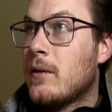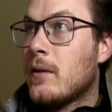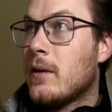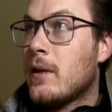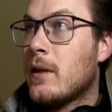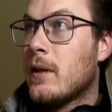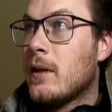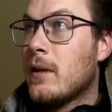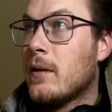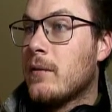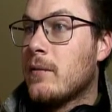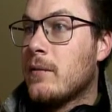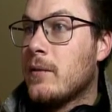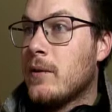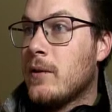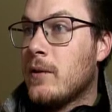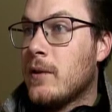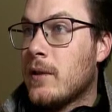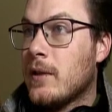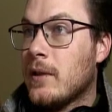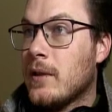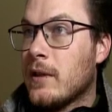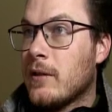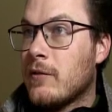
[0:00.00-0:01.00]
You
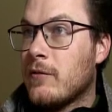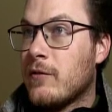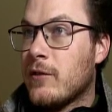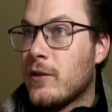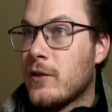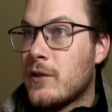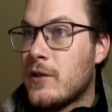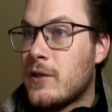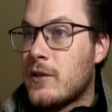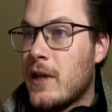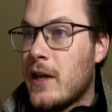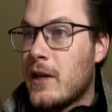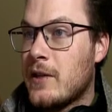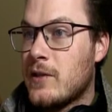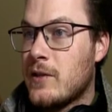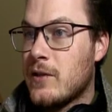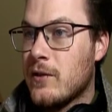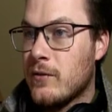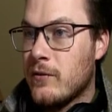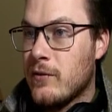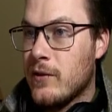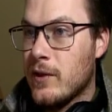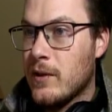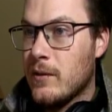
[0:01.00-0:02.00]
get like full sets
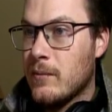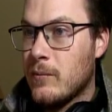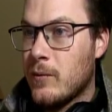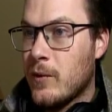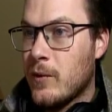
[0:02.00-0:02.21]
of them